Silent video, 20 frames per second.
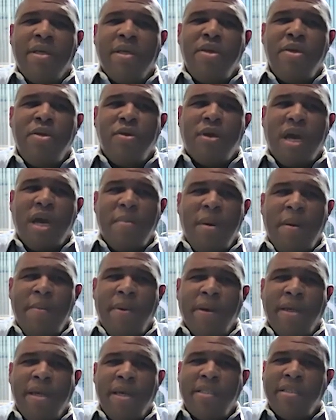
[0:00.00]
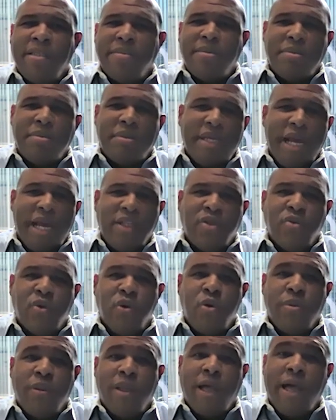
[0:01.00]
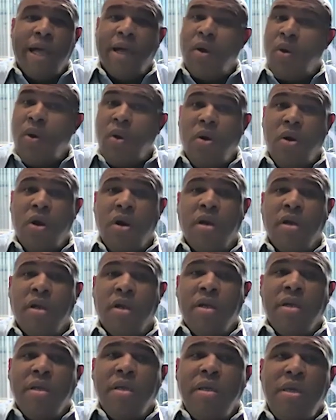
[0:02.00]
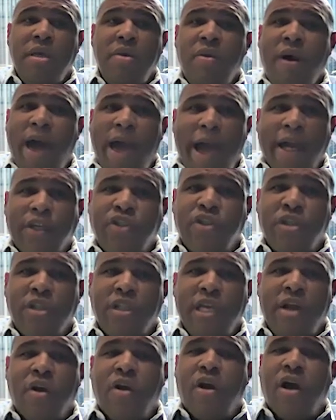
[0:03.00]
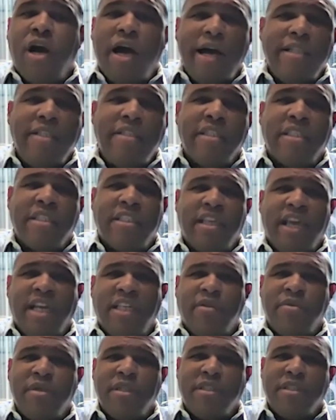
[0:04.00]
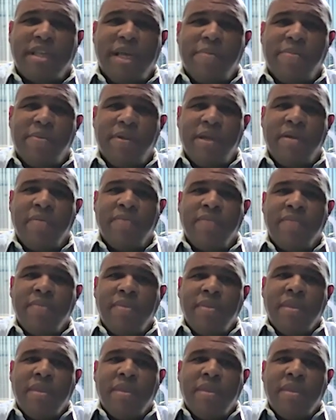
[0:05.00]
you come up against a substantial roadblock or you actually are unsuccessful in something,